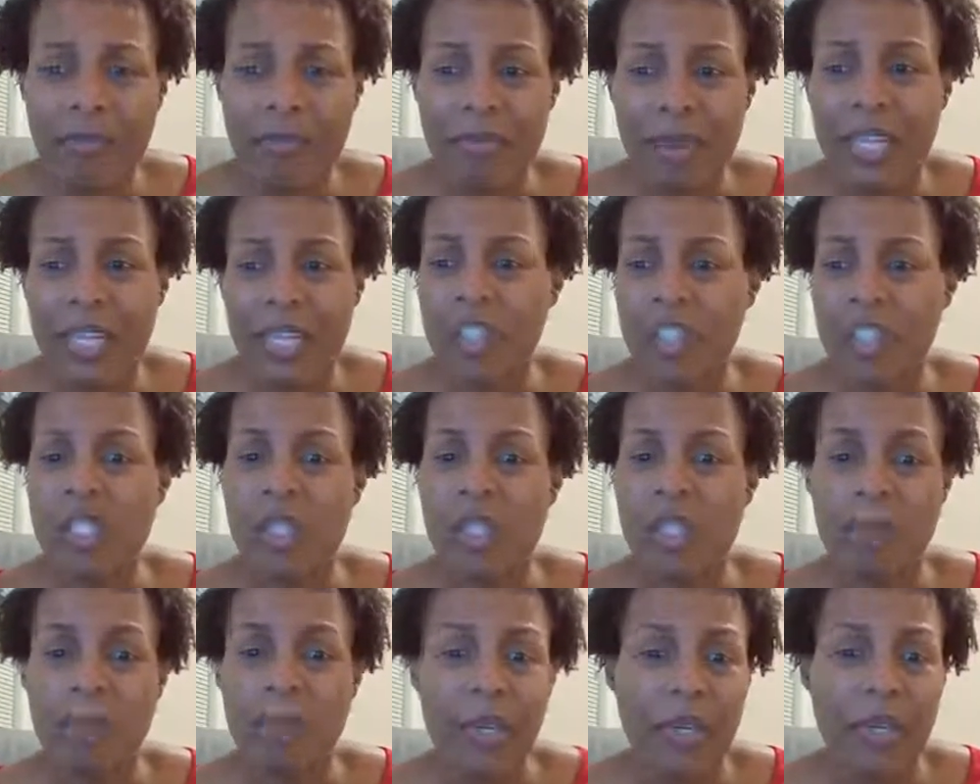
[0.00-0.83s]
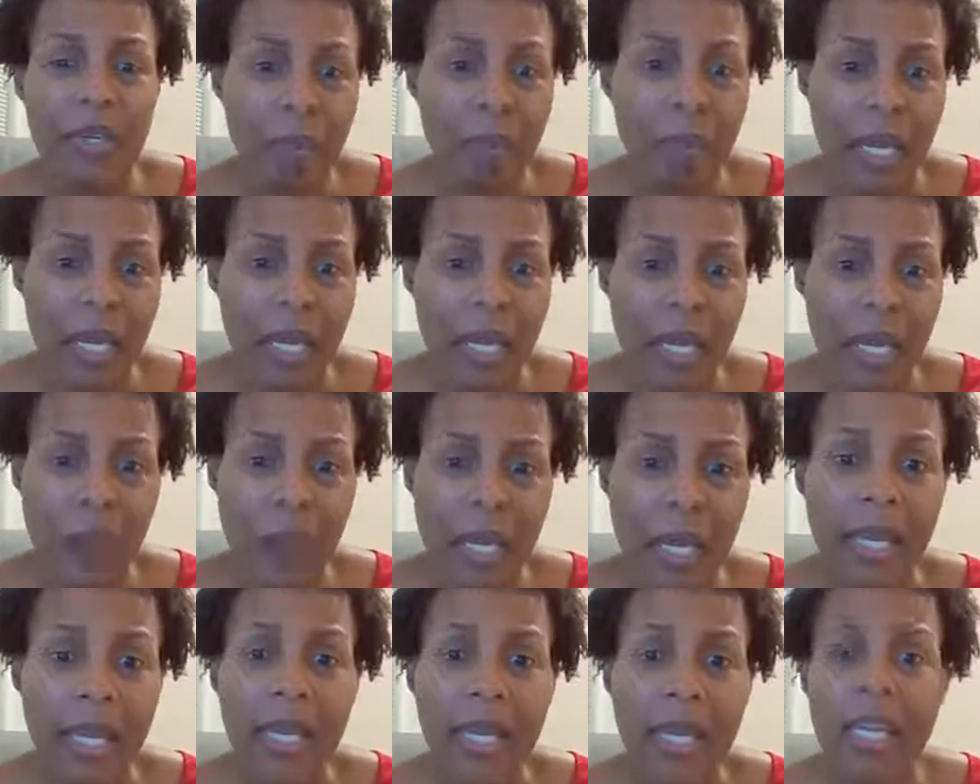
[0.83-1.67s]
get your spirit man
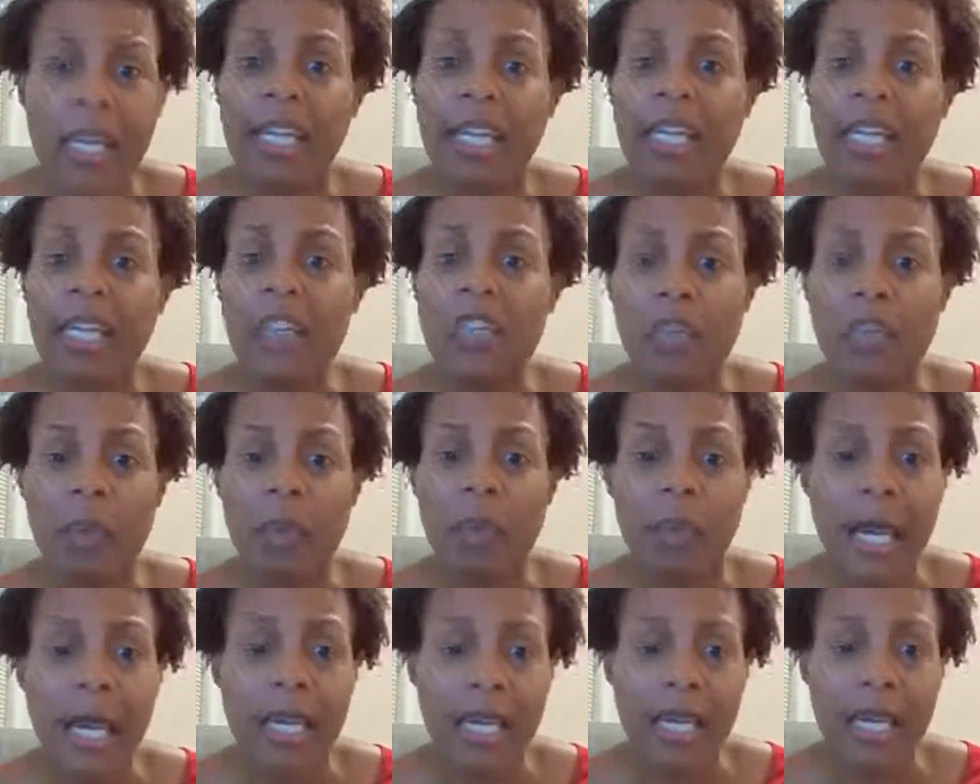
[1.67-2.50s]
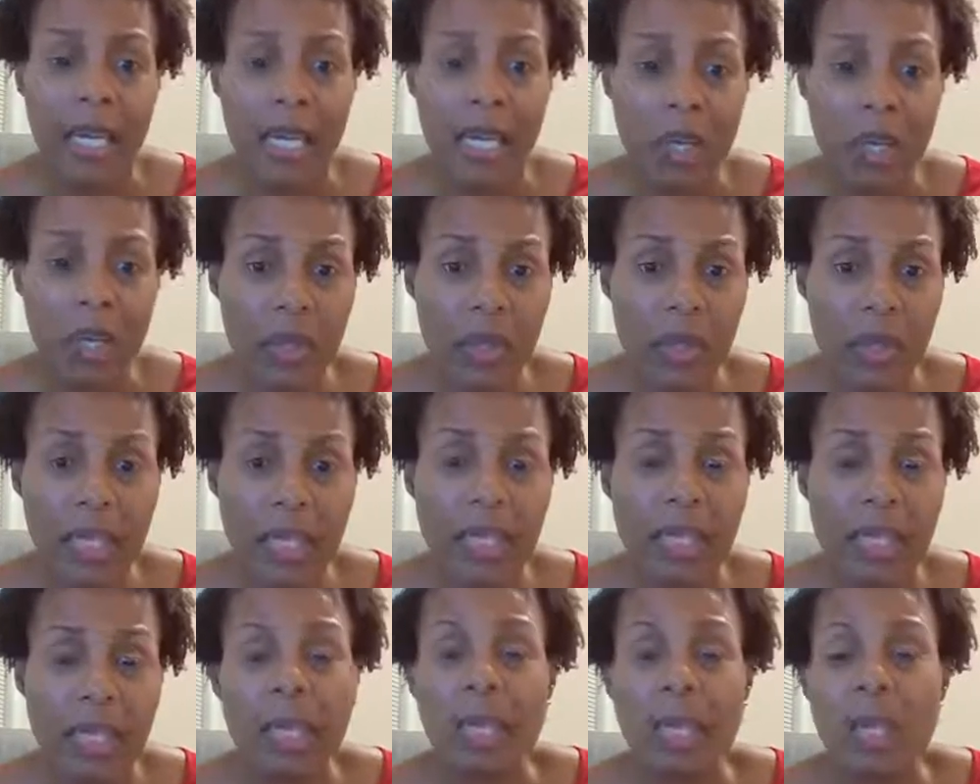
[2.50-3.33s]
right, get your body healthy.